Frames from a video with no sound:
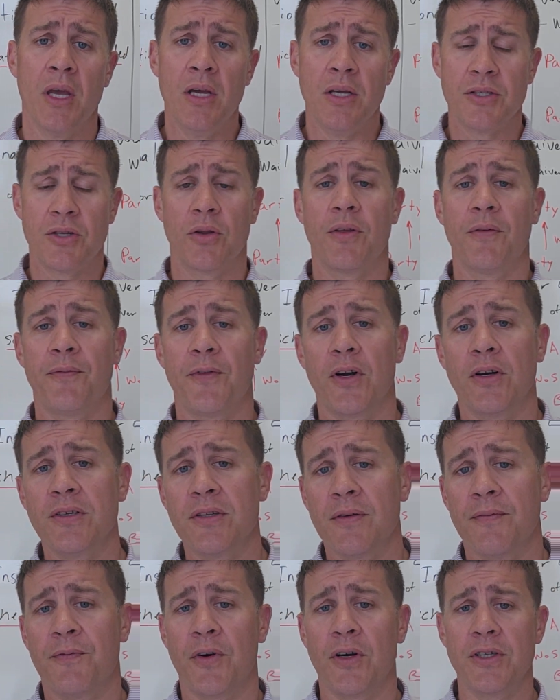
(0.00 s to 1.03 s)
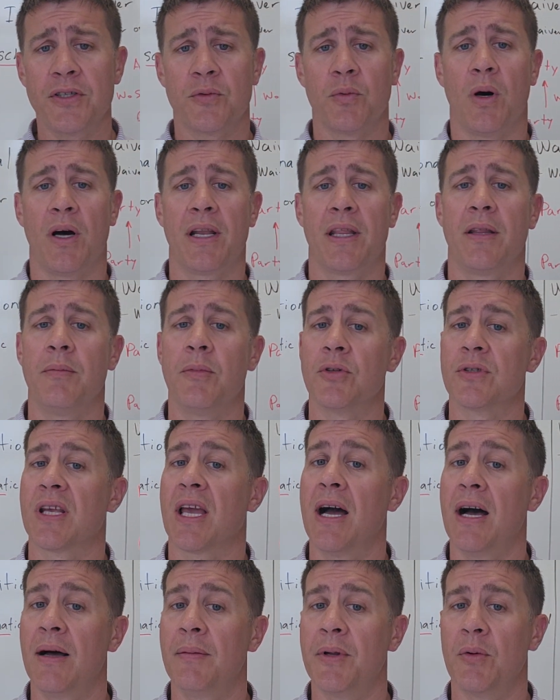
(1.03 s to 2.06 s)
So the first one and the most
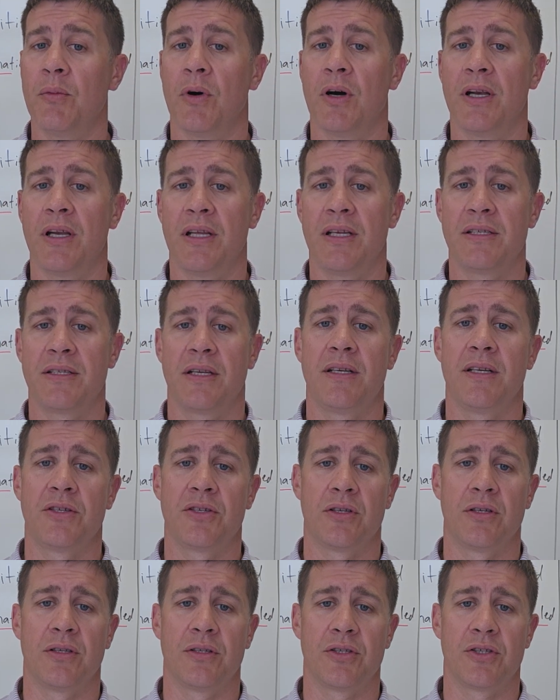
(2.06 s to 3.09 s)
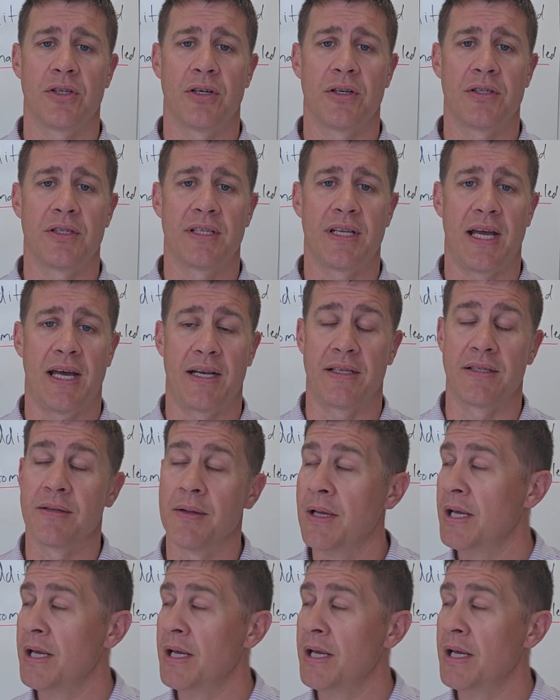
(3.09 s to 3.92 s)
common one is additional insured status.